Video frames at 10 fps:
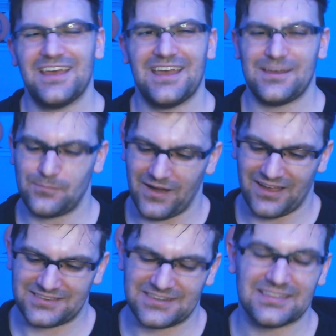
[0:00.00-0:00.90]

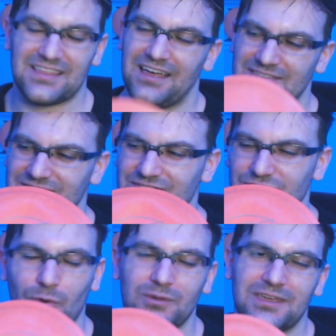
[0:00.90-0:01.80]
but
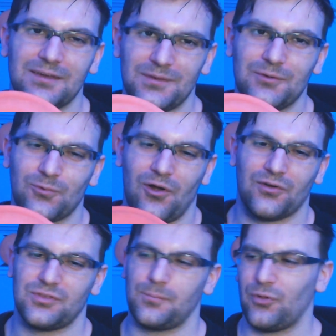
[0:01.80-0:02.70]
don't get me
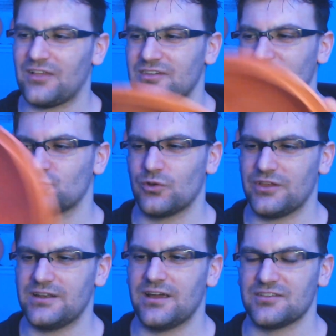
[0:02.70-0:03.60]
wrong, the plastic is
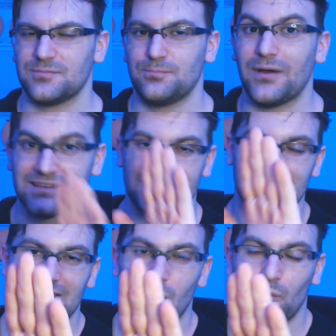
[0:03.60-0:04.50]
really nice. But
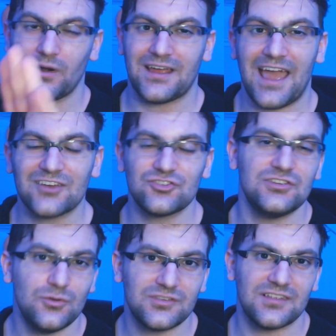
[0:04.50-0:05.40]
what I actually
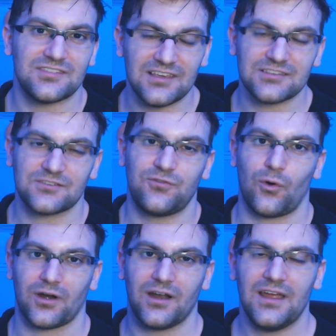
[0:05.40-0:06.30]
use this disc
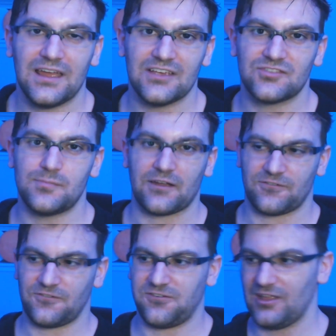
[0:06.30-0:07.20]
for is my
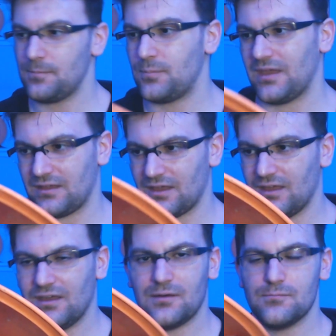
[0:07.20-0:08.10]
flipping,
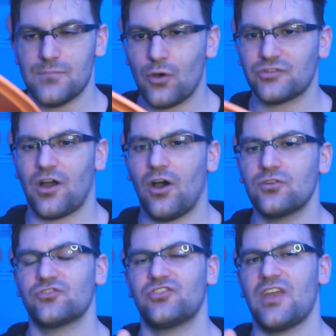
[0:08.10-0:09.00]
most
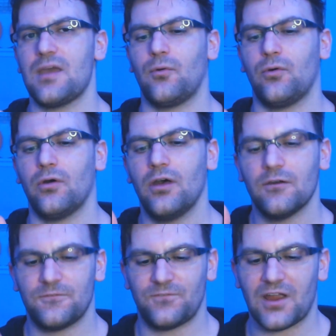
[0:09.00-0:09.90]
understable
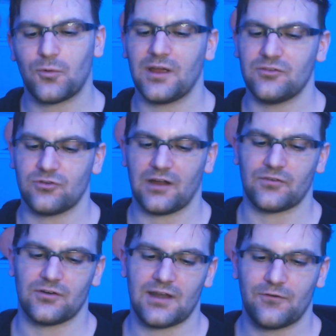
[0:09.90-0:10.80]
fairway
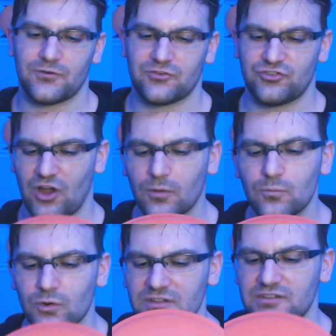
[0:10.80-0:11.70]
driver. Now for
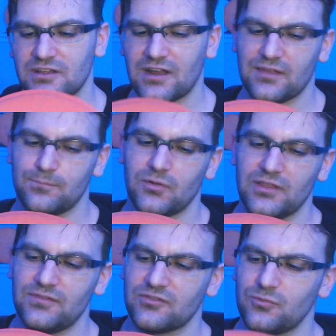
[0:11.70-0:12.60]
some reason, I
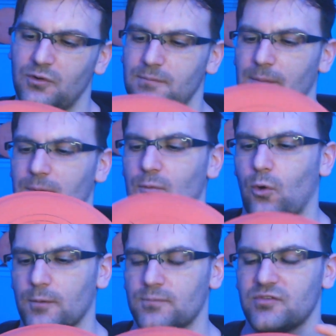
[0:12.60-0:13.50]
believe this one might be
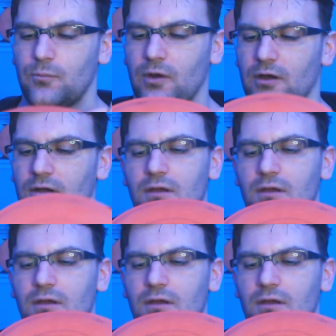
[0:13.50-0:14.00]
warped somewhere.